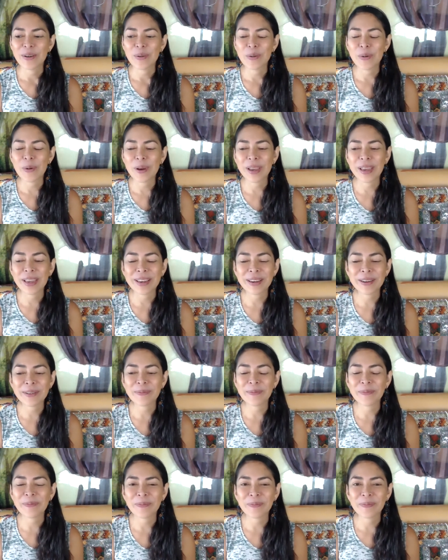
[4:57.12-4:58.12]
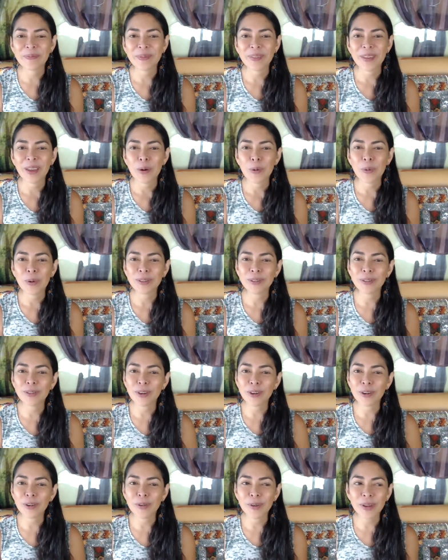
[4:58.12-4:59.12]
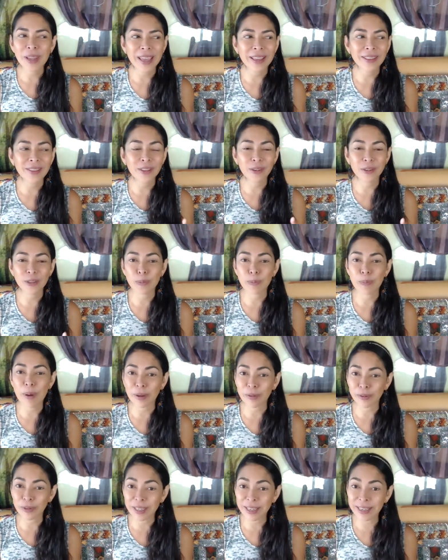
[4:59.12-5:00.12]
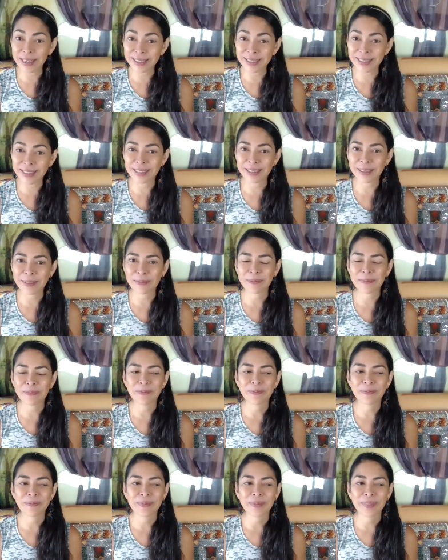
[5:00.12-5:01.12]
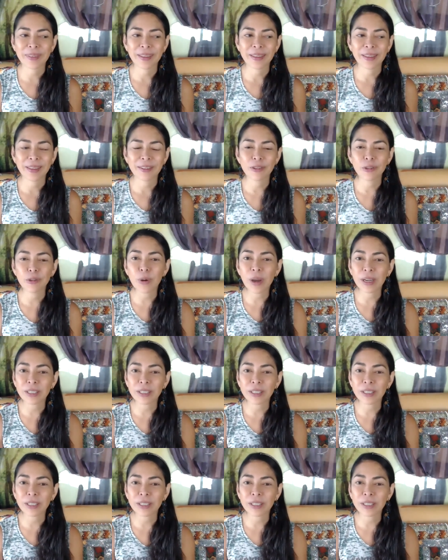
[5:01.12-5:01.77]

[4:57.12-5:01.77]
When you don't create those boundaries, you